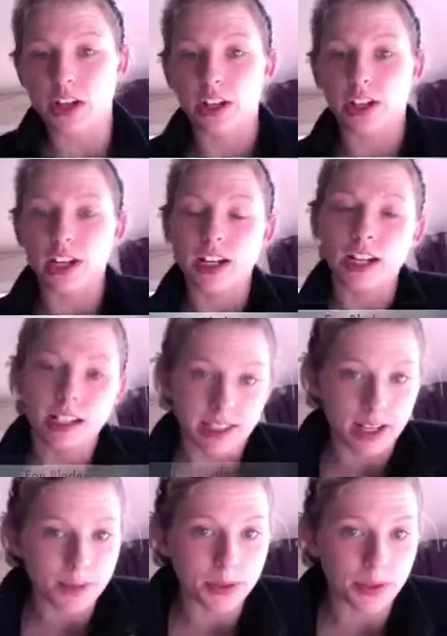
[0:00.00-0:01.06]
You're going to need
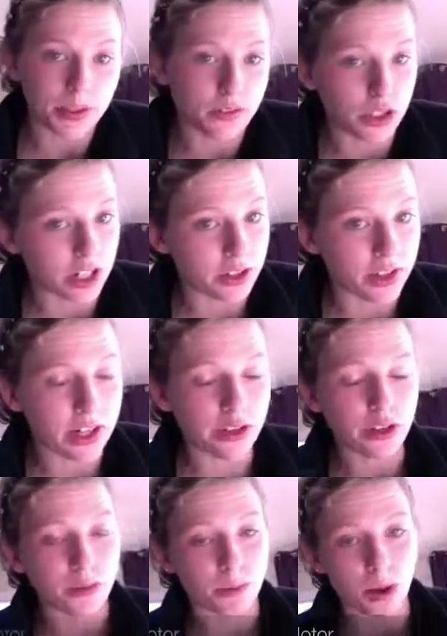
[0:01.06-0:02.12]
some sort of
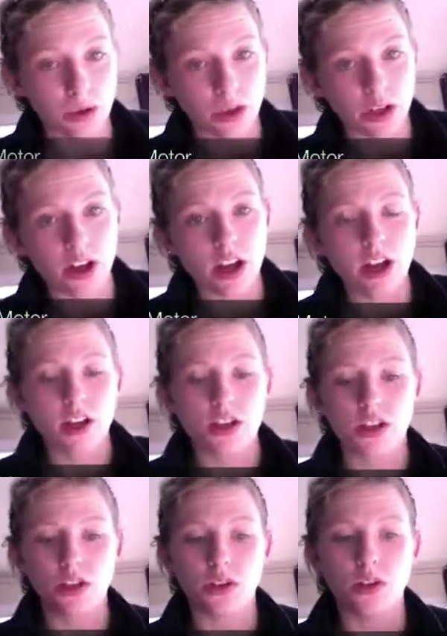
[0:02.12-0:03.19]
generator or motor
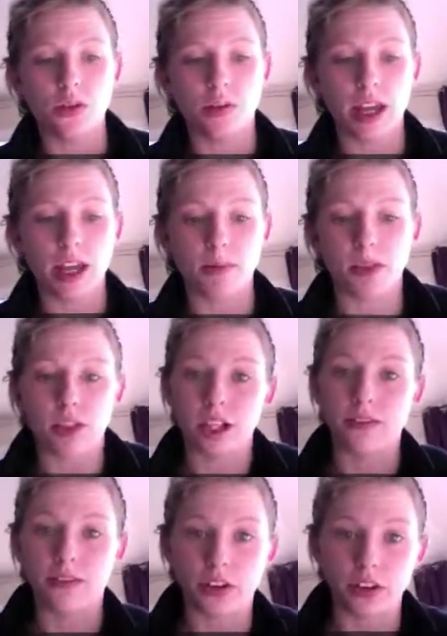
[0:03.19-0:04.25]
to be able to
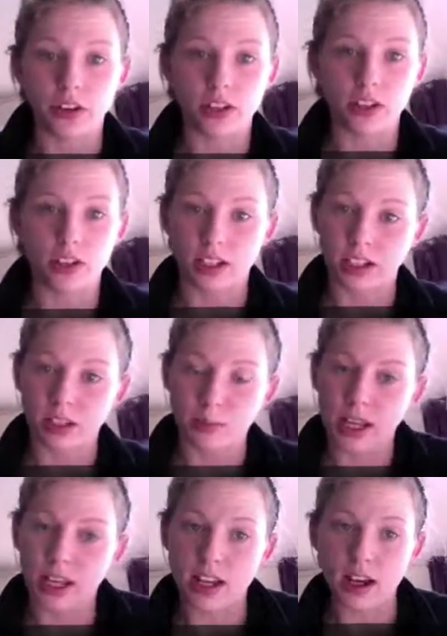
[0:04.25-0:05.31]
convert the
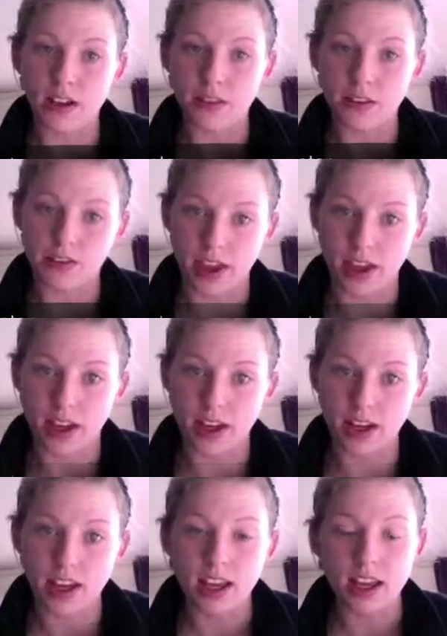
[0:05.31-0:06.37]
spin of the
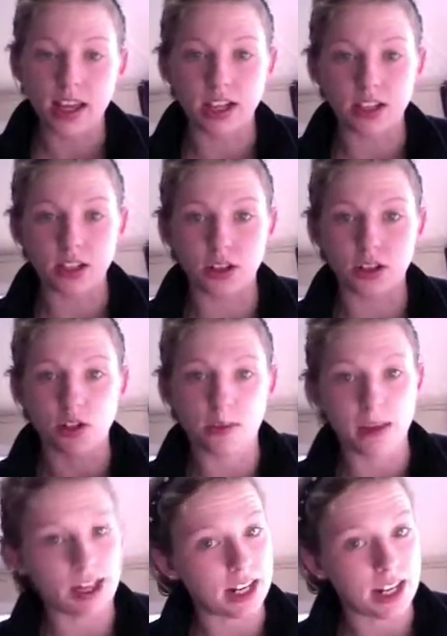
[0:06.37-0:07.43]
fan into a
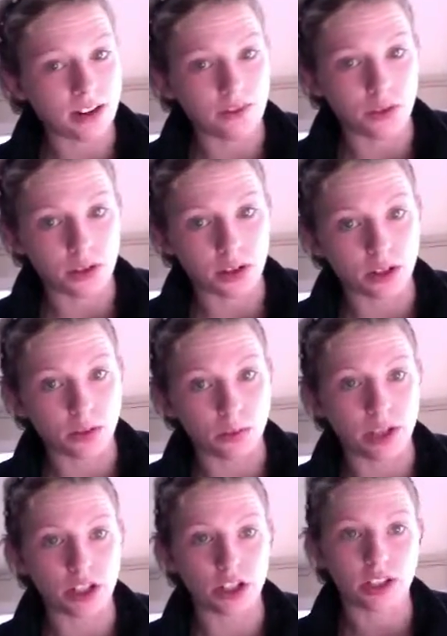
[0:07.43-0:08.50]
magnetic force
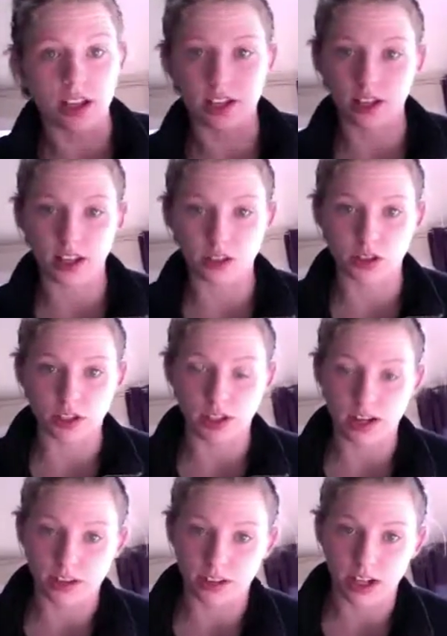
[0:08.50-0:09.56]
which sends
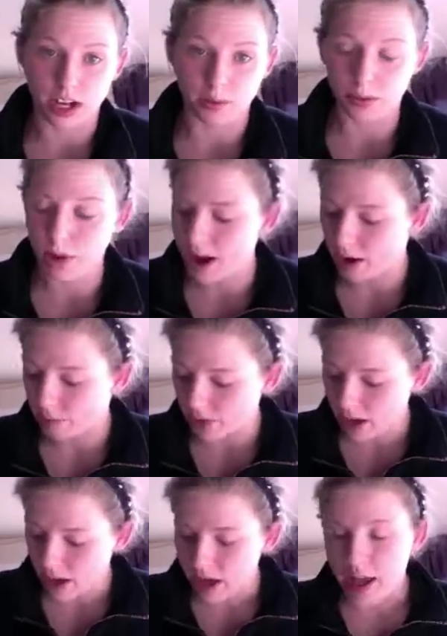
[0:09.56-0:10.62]
electricity down the copper wire.
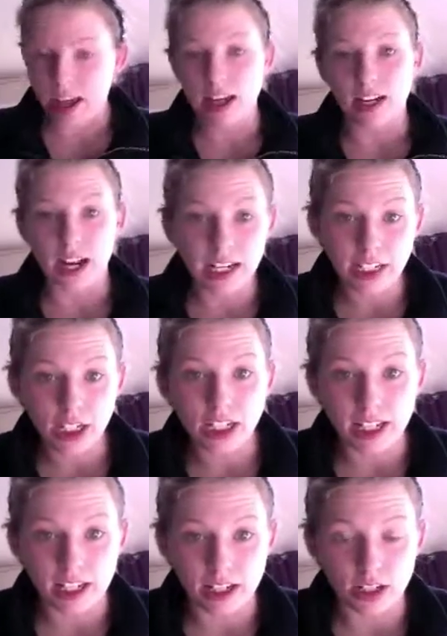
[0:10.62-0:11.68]
Now I
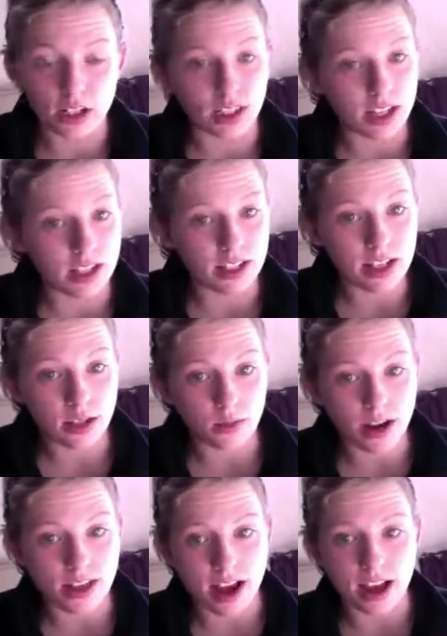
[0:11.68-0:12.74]
cheated and took the easiest
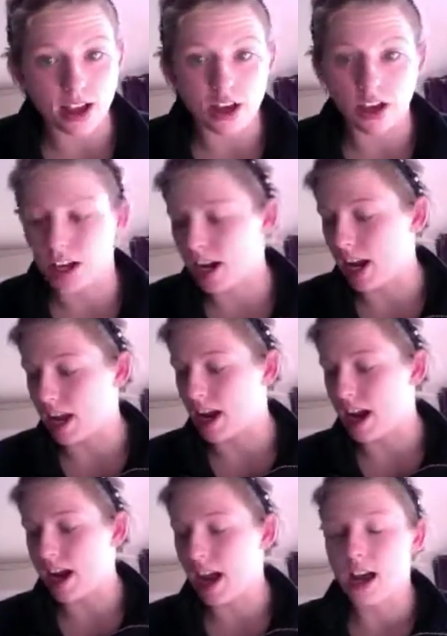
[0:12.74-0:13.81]
way that I could, and
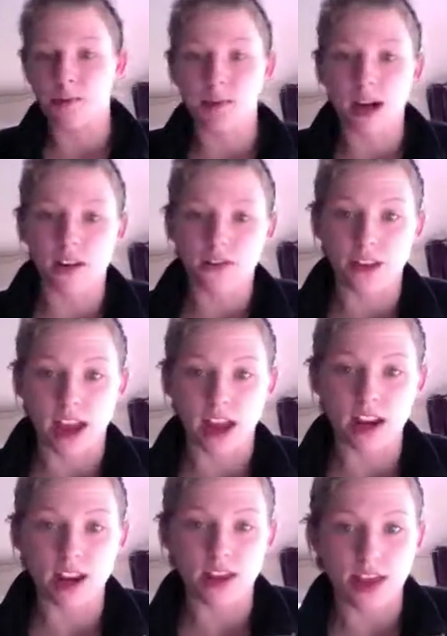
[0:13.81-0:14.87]
I bought a
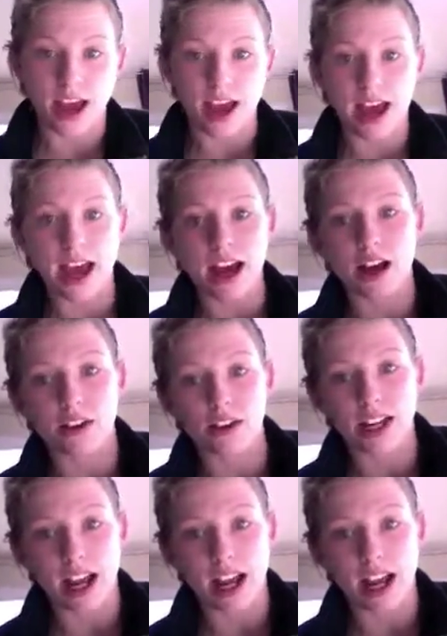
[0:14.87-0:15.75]
fan that already